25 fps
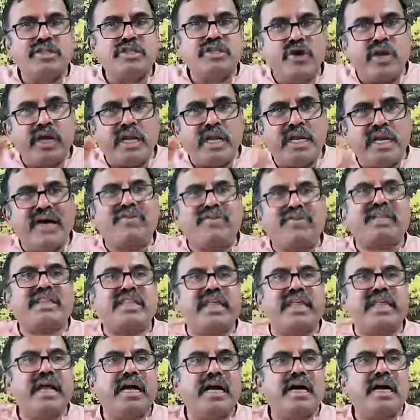you can never
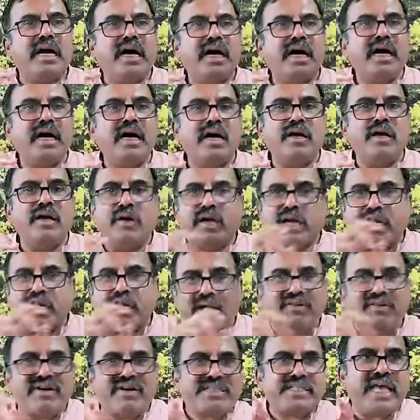think, you can
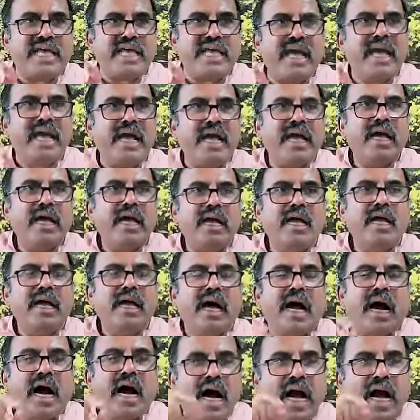never say,
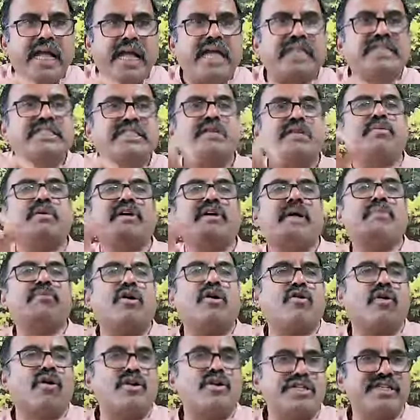I exist but I am
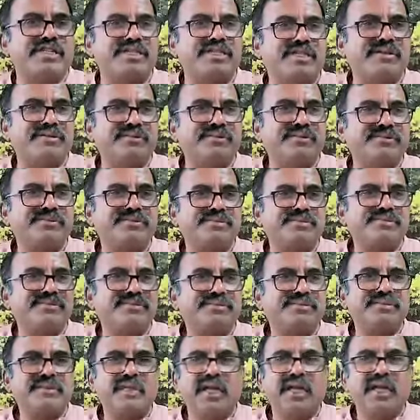not conscious.
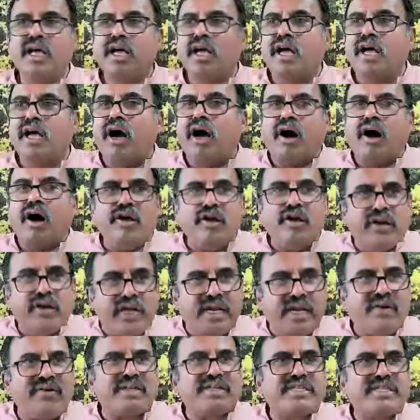You can
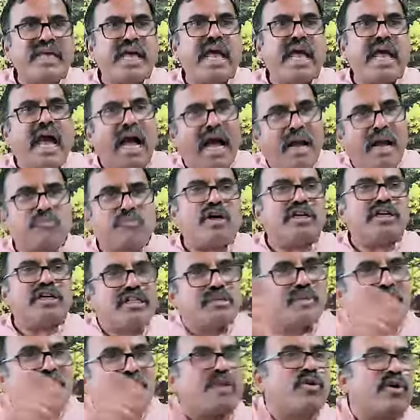never say, I am conscious
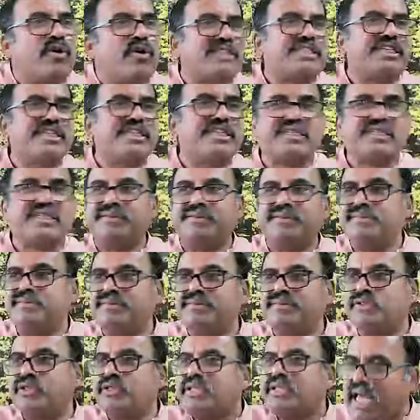but I don't exist.
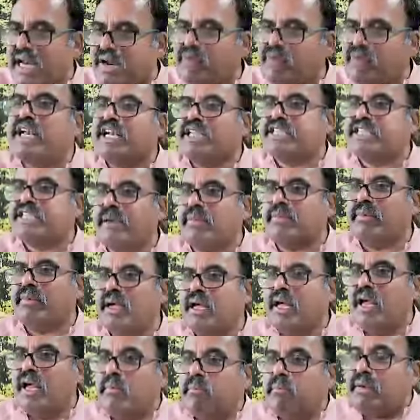So they are one and the same.
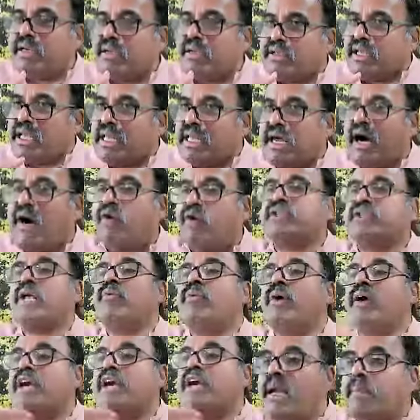But in the outside
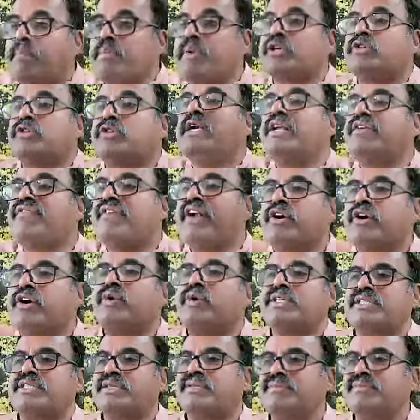world, it appears to be different to
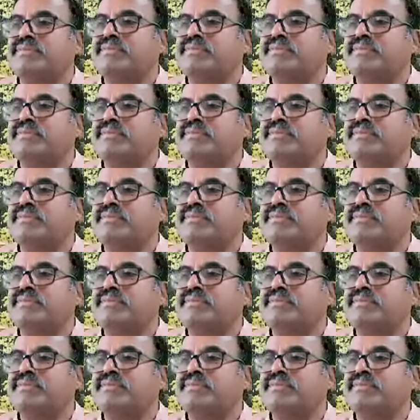us.